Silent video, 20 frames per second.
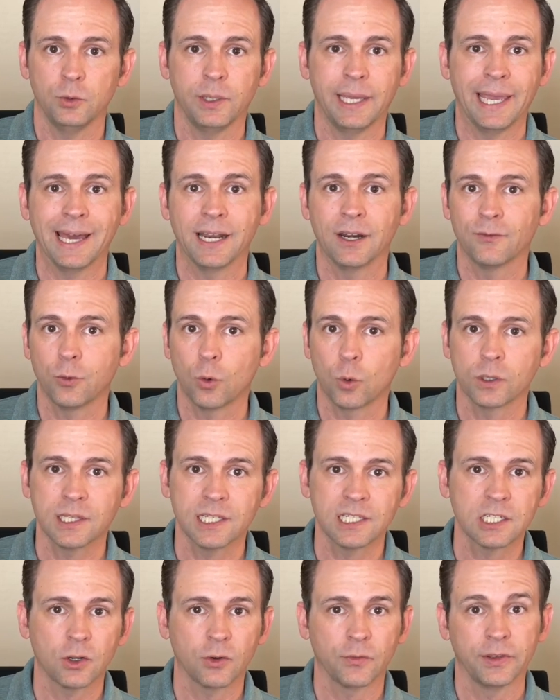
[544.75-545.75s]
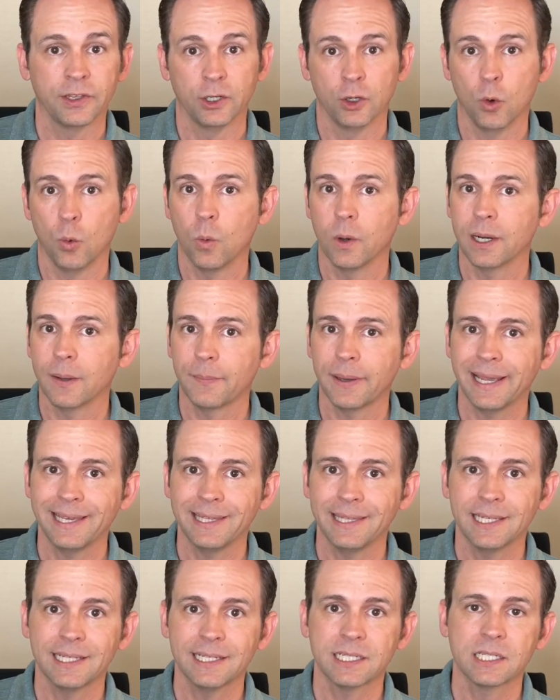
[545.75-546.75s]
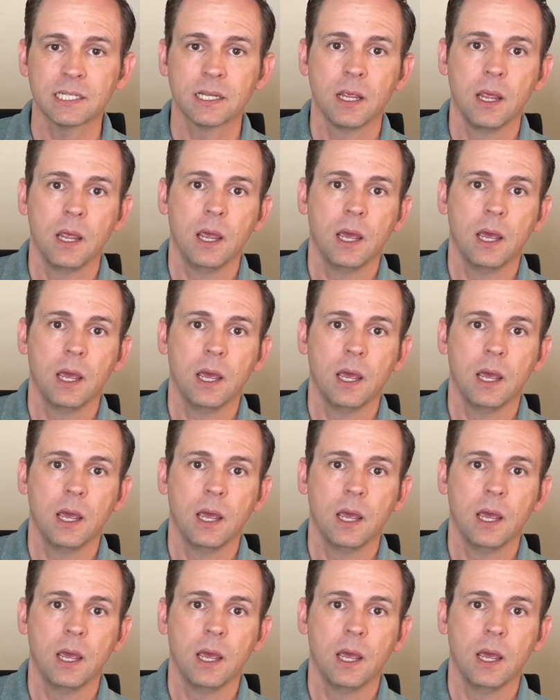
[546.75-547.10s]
can't afford this, or if you don't want to pay this